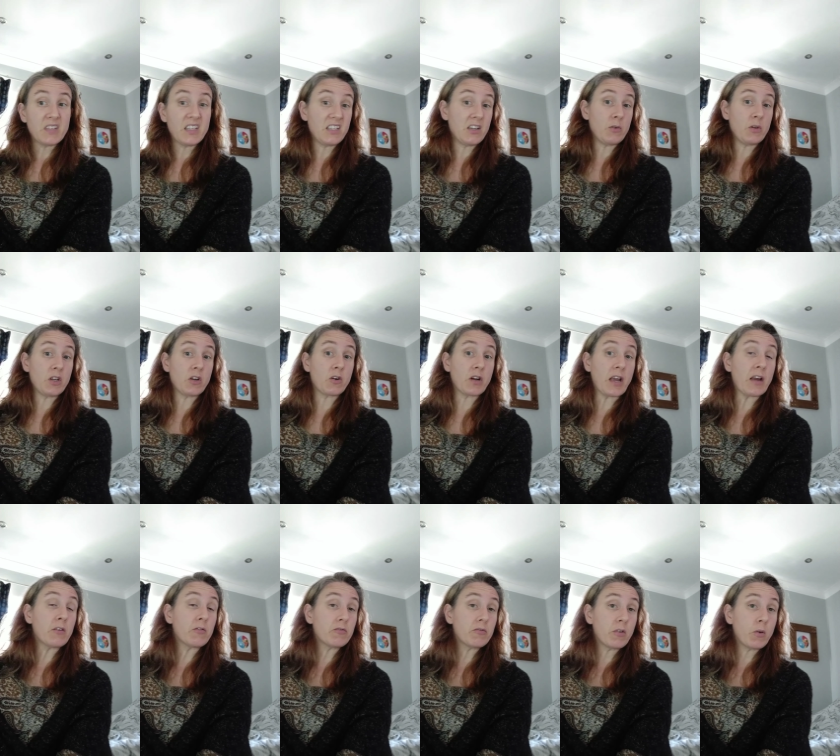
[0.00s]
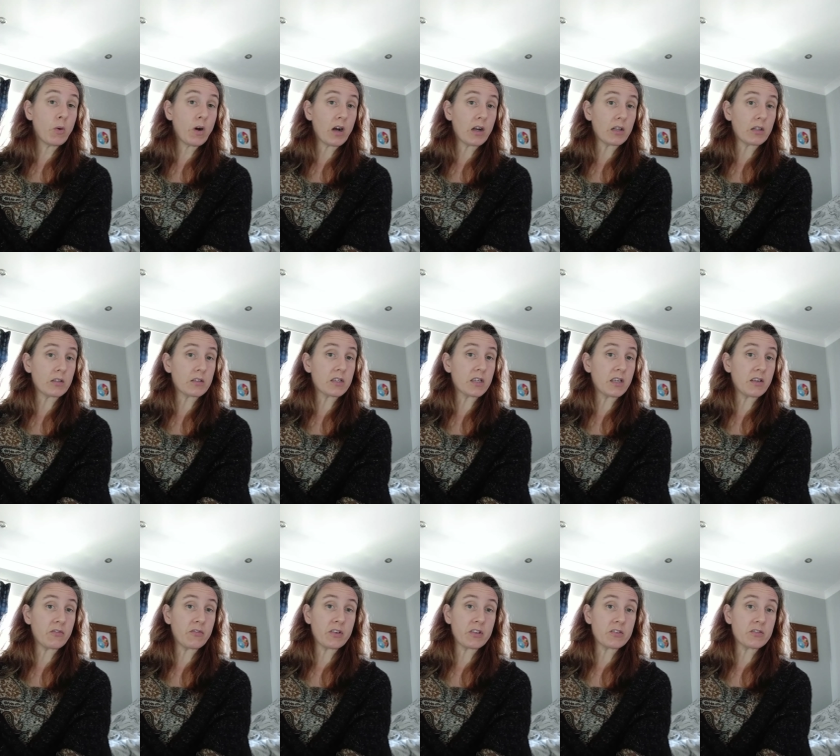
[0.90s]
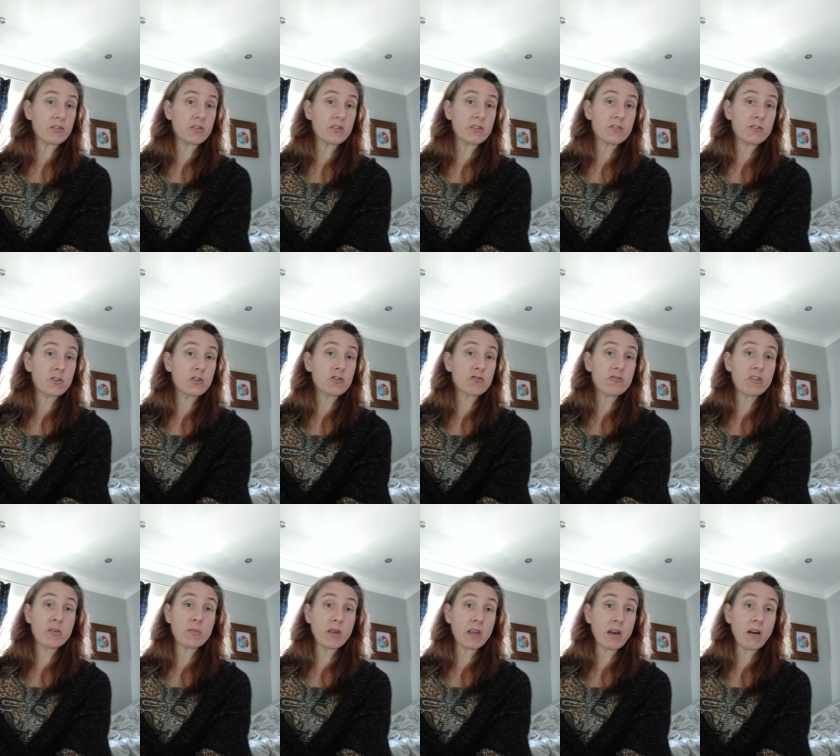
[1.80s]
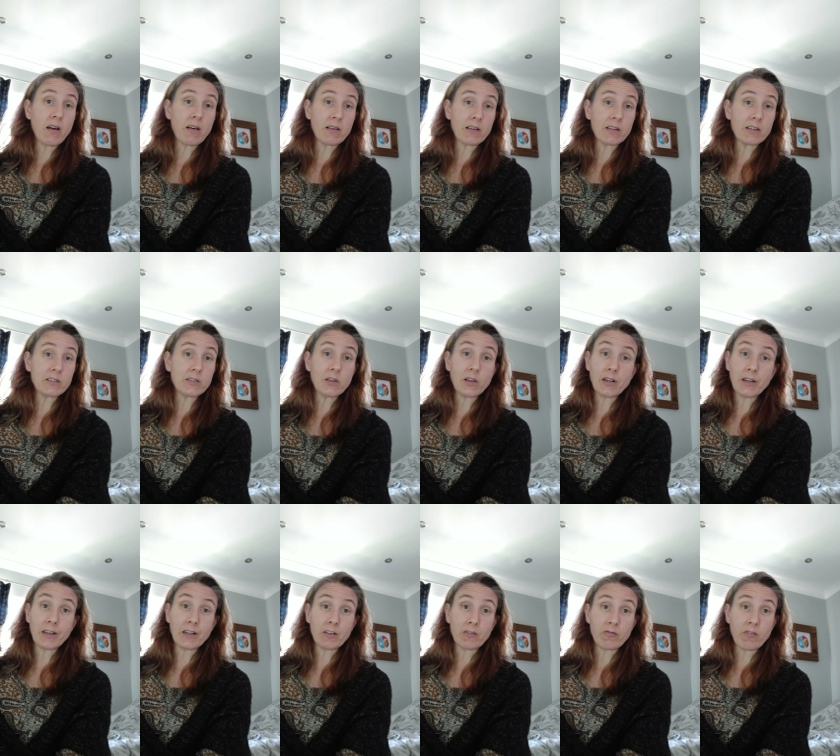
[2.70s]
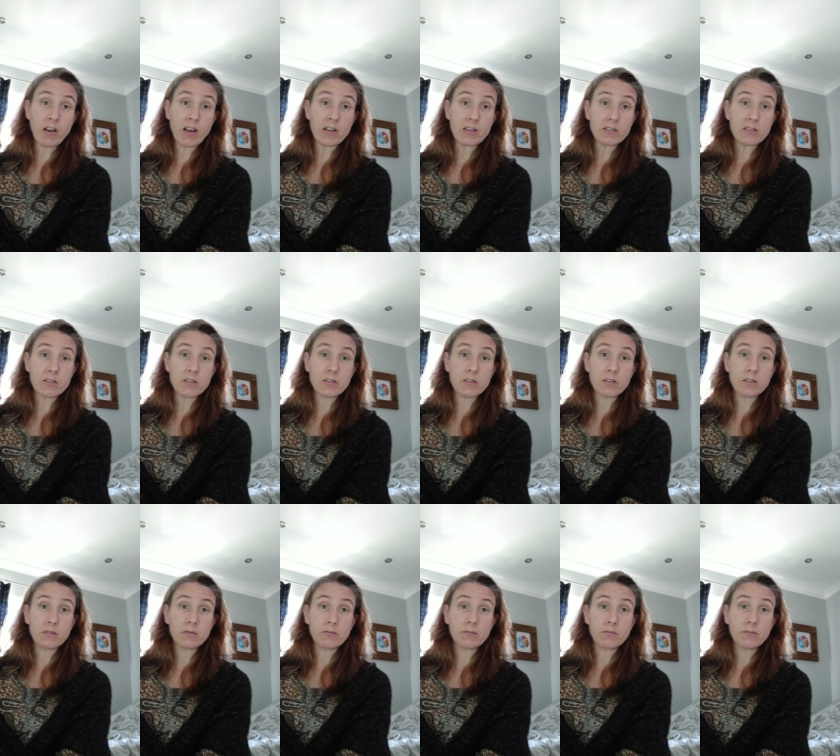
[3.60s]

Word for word: He'd only gone out for a while to give his streaming eyes a little rest.